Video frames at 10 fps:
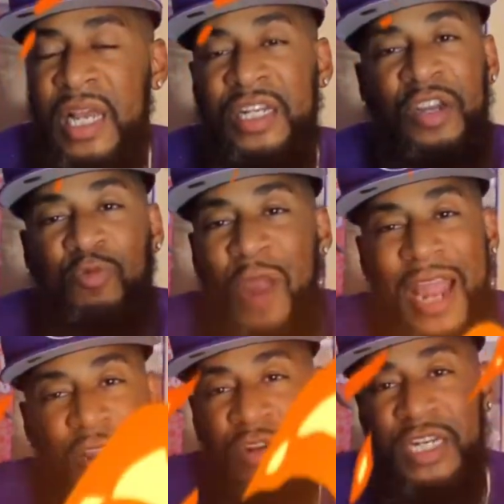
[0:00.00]
The
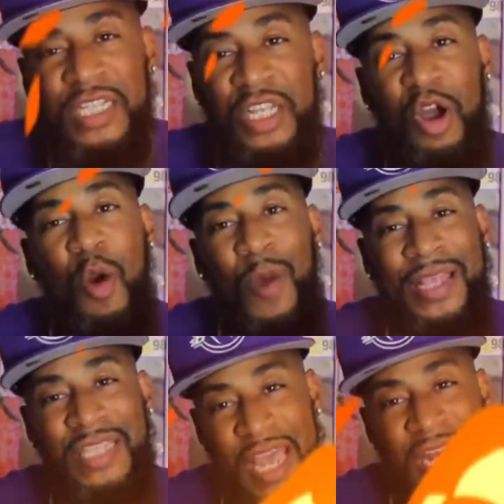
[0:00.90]
record doesn't
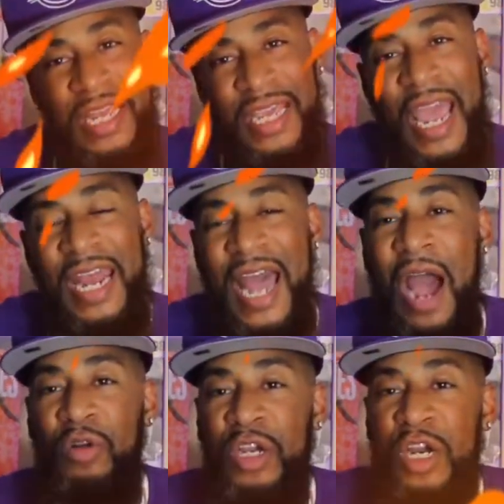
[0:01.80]
always indicate
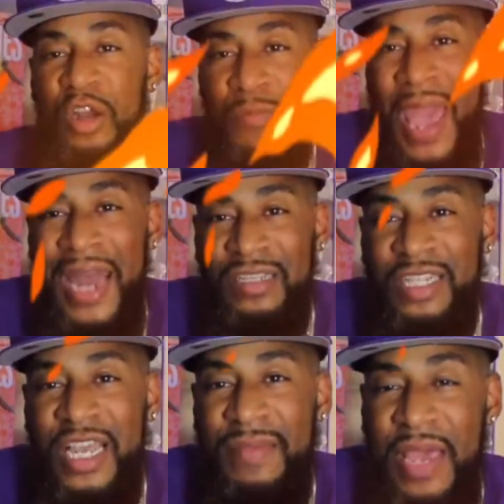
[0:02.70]
how good or bad a
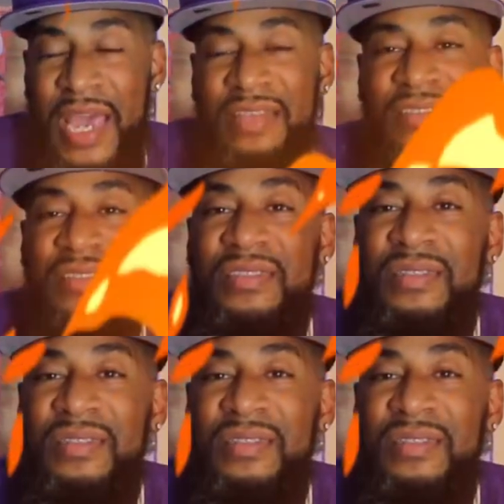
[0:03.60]
team is.